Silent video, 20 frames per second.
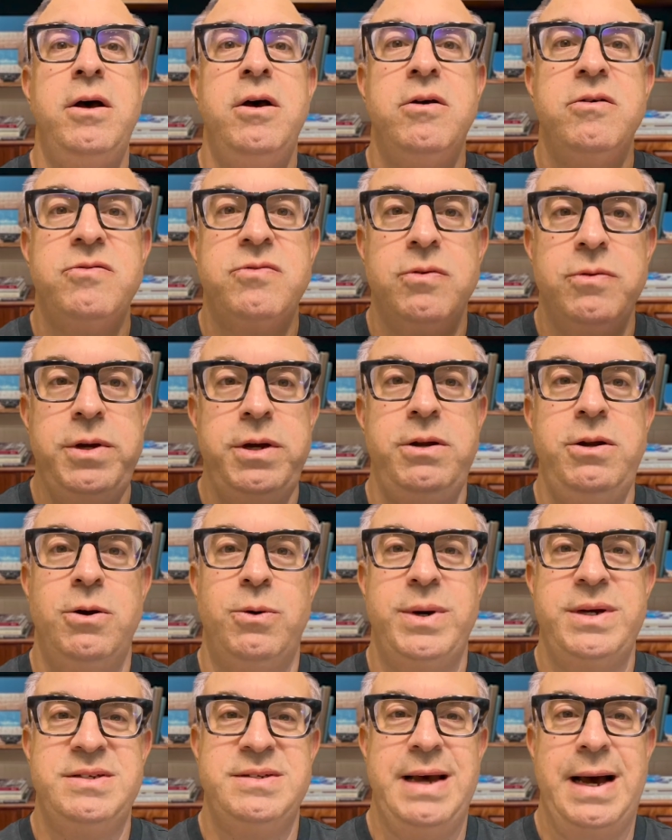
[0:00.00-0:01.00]
so you
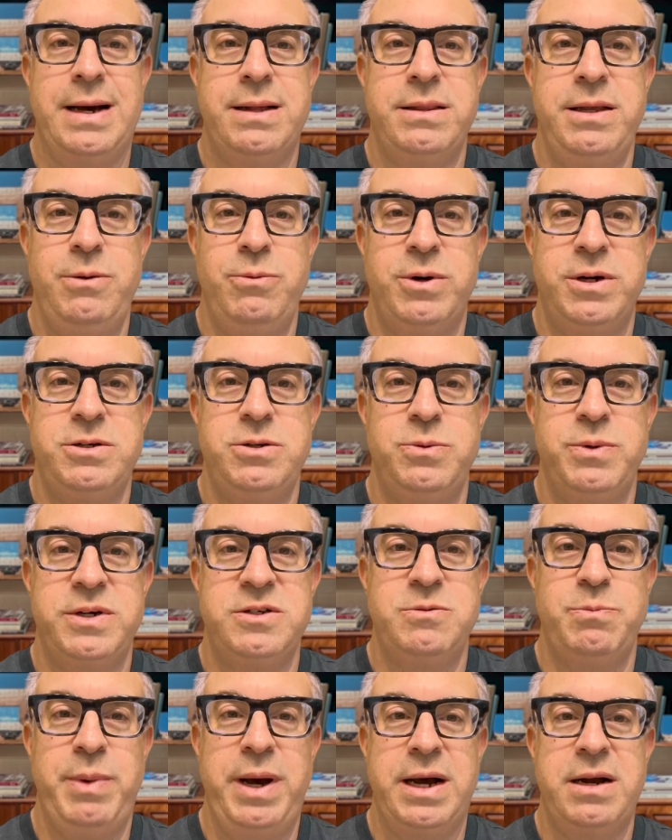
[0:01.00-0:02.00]
know exactly what to
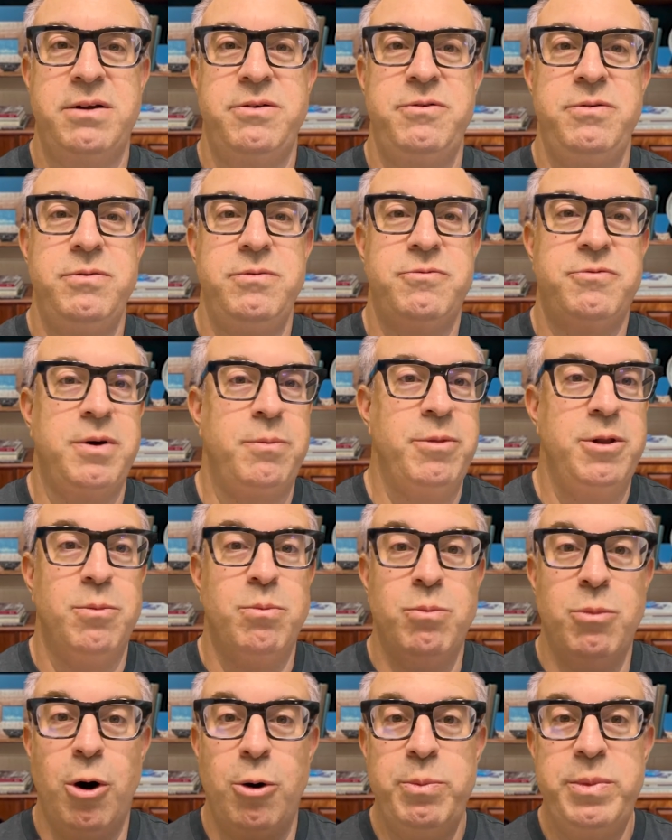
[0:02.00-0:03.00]
expect from the
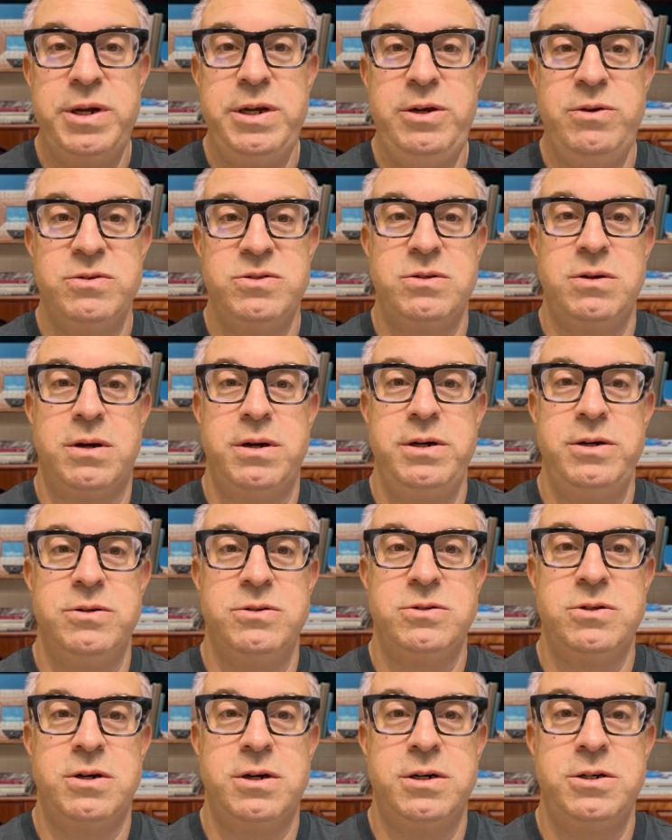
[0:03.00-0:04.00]
moment you start
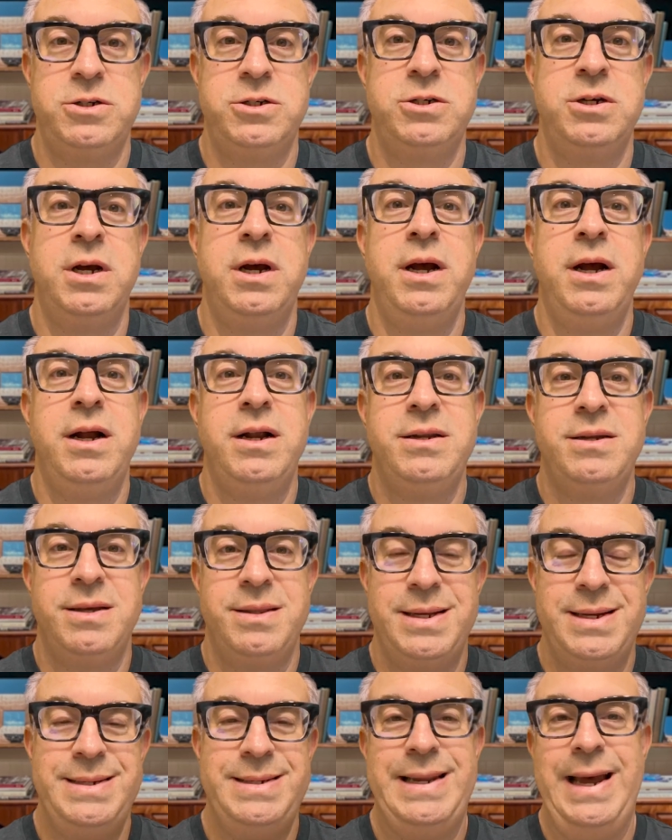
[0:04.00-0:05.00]
your search
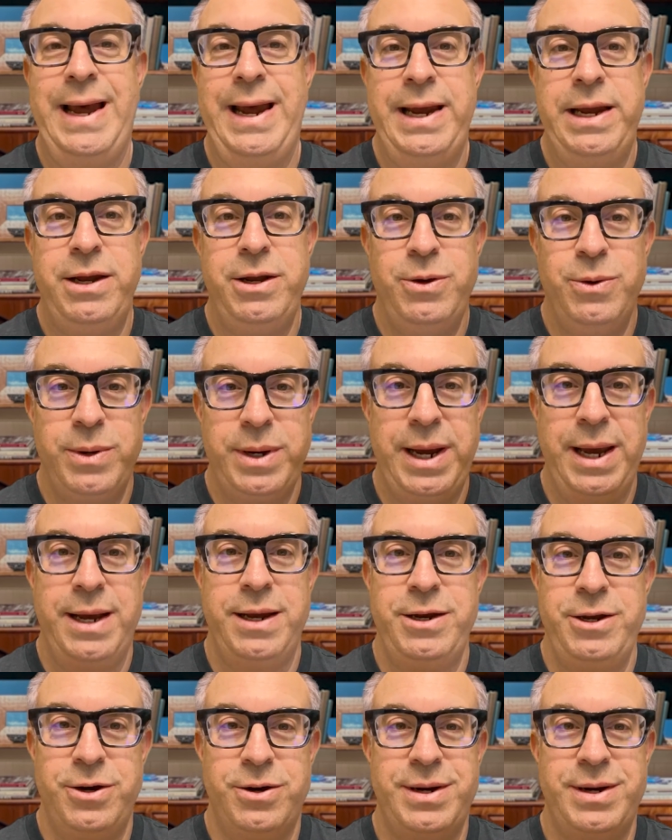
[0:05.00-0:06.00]
to the day you get your